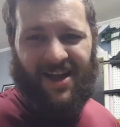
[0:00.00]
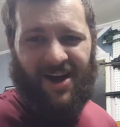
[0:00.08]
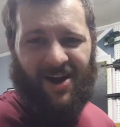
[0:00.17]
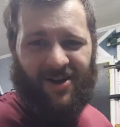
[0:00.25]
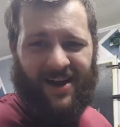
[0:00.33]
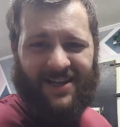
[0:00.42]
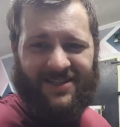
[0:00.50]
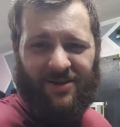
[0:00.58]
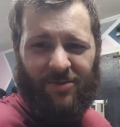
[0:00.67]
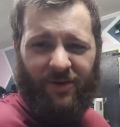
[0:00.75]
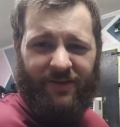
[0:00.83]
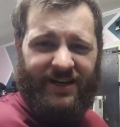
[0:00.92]
All right, so
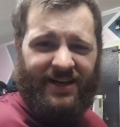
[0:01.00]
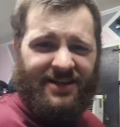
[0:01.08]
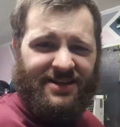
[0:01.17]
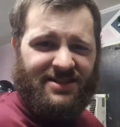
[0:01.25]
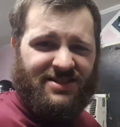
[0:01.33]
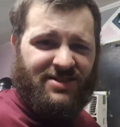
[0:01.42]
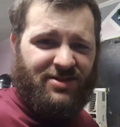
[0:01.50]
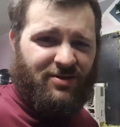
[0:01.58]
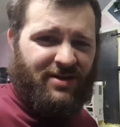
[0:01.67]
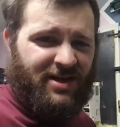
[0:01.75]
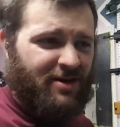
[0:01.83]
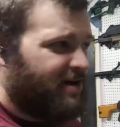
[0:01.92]
I'm over here at the
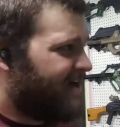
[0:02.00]
studio.